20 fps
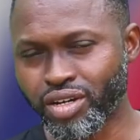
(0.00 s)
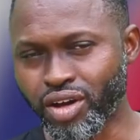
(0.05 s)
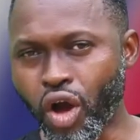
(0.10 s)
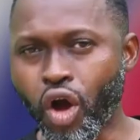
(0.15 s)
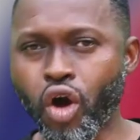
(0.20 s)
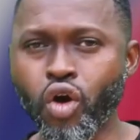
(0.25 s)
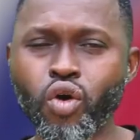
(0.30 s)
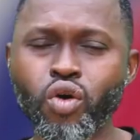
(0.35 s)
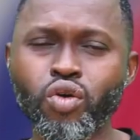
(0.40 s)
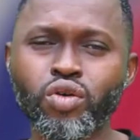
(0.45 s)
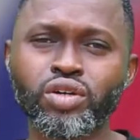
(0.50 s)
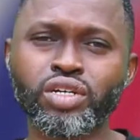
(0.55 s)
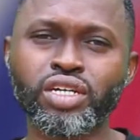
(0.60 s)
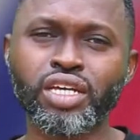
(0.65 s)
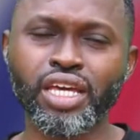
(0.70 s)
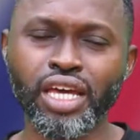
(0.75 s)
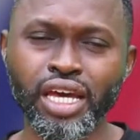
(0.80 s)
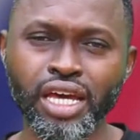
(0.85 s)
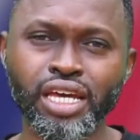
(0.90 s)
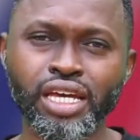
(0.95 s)

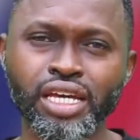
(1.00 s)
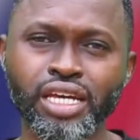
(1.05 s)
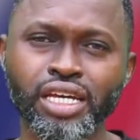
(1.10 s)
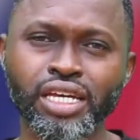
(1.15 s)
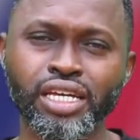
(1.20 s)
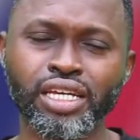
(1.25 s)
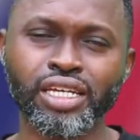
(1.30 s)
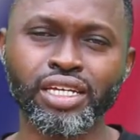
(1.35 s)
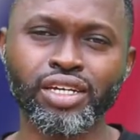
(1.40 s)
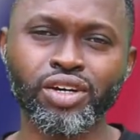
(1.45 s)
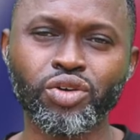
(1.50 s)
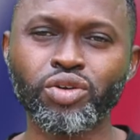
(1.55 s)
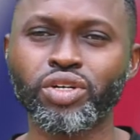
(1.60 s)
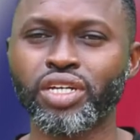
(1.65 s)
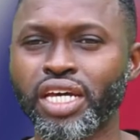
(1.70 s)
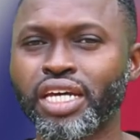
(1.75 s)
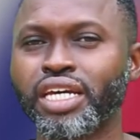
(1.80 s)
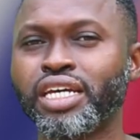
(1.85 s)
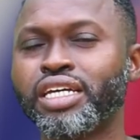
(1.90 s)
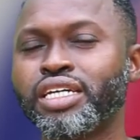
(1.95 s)
Okay,
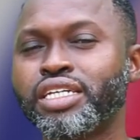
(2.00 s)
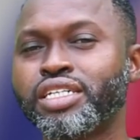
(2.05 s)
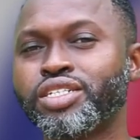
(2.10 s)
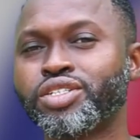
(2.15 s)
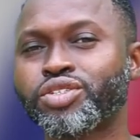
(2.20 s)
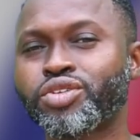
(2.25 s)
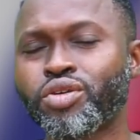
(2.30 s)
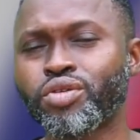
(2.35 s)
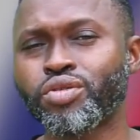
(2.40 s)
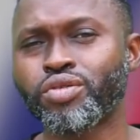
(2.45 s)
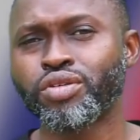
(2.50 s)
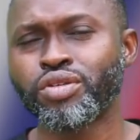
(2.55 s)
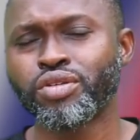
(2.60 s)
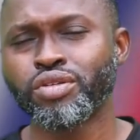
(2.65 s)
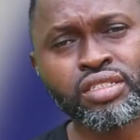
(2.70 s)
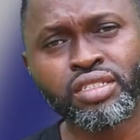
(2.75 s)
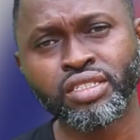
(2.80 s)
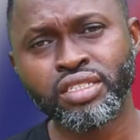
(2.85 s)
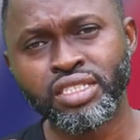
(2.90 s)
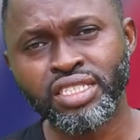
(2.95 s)
okay. So
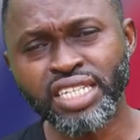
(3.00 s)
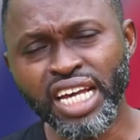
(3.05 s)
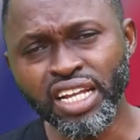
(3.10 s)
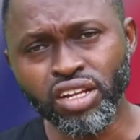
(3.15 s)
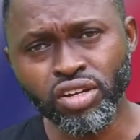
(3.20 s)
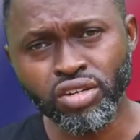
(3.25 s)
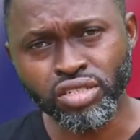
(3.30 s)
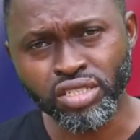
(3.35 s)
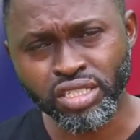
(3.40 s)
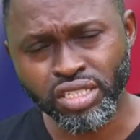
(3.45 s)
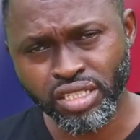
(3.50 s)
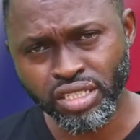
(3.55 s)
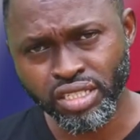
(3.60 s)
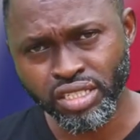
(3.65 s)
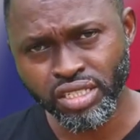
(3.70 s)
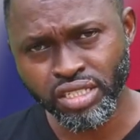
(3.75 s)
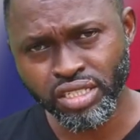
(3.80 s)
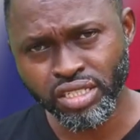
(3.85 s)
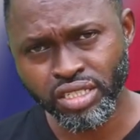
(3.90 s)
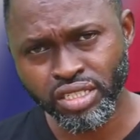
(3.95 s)
tell us
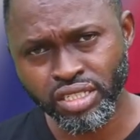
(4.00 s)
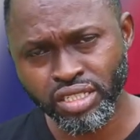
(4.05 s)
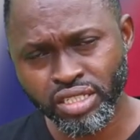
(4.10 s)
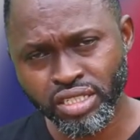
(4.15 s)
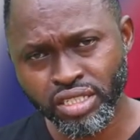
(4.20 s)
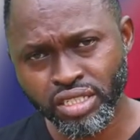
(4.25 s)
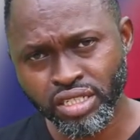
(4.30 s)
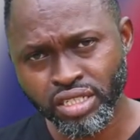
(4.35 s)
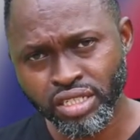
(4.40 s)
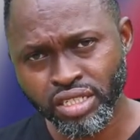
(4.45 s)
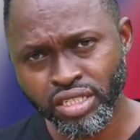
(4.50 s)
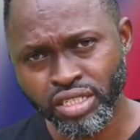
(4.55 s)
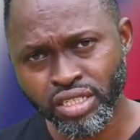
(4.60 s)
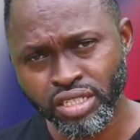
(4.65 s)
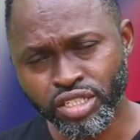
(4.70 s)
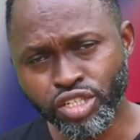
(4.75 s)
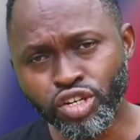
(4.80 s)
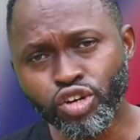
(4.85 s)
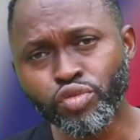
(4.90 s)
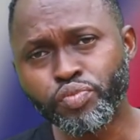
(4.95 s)

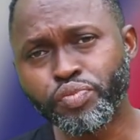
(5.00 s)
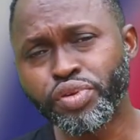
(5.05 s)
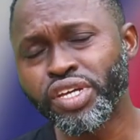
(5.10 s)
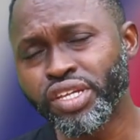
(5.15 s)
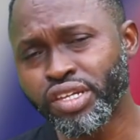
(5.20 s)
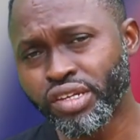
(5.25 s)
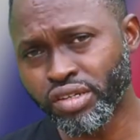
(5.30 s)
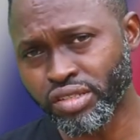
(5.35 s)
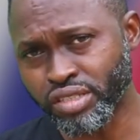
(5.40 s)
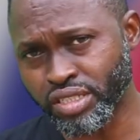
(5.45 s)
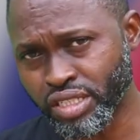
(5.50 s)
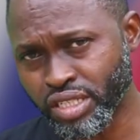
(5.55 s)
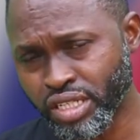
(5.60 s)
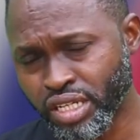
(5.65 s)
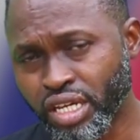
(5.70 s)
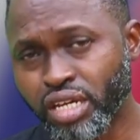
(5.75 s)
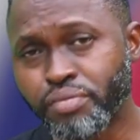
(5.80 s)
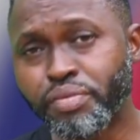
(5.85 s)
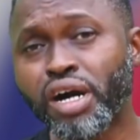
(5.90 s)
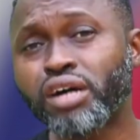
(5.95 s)
your opinion
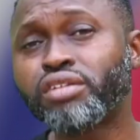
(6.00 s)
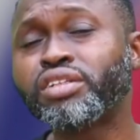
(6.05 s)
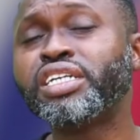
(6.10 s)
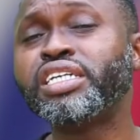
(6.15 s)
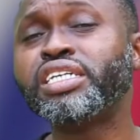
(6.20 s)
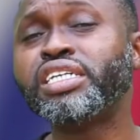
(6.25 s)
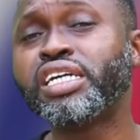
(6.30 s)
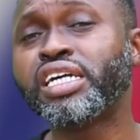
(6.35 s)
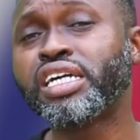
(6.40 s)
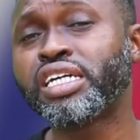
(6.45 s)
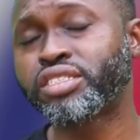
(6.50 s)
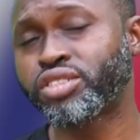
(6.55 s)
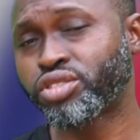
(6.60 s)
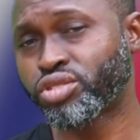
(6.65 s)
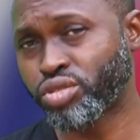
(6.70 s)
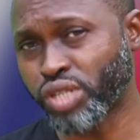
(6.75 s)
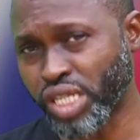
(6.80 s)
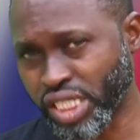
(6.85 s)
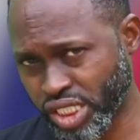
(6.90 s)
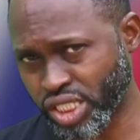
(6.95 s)
about the year
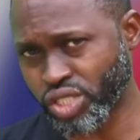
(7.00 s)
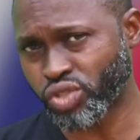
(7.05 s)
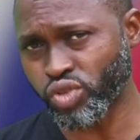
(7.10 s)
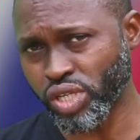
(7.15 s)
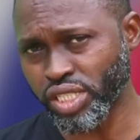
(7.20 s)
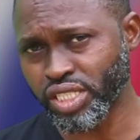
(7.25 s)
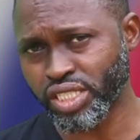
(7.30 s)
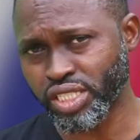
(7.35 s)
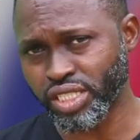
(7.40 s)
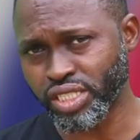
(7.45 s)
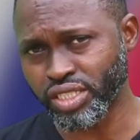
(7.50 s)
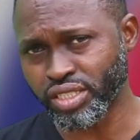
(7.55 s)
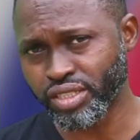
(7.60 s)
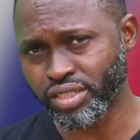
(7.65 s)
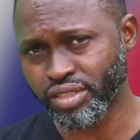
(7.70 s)
2020.